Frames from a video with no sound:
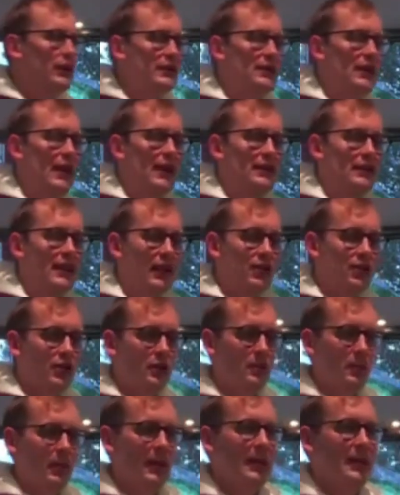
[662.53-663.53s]
isn't as it
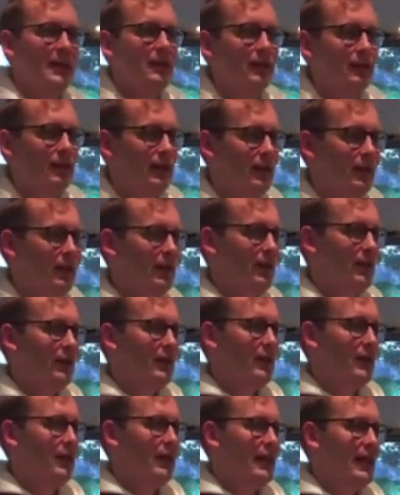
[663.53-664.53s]
should be.
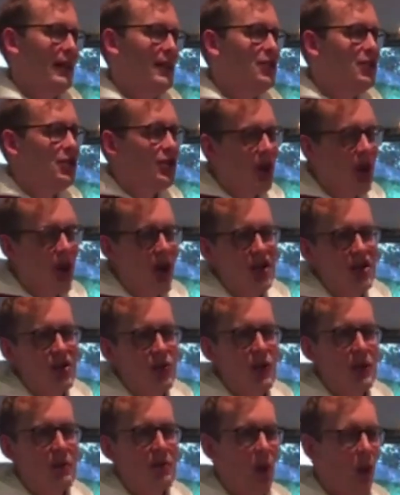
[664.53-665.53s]
In
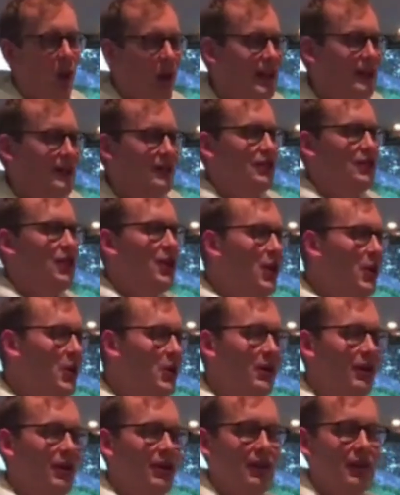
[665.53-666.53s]
church we point
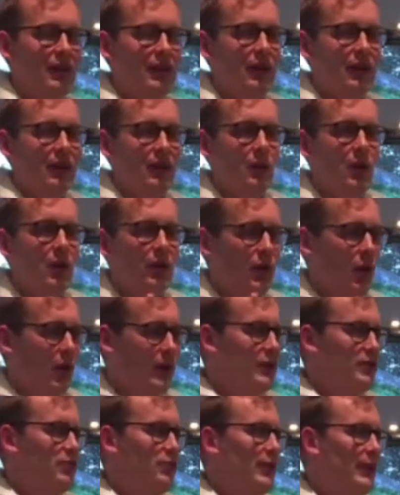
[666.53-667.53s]
to what
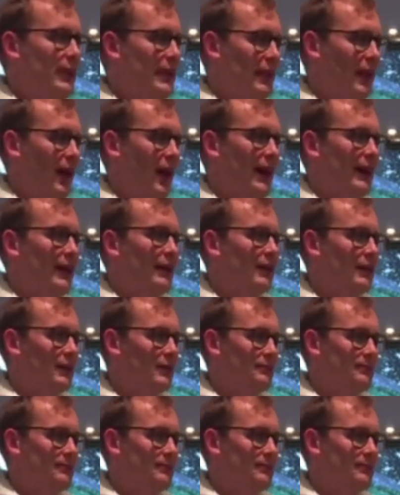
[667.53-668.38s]
God is really like.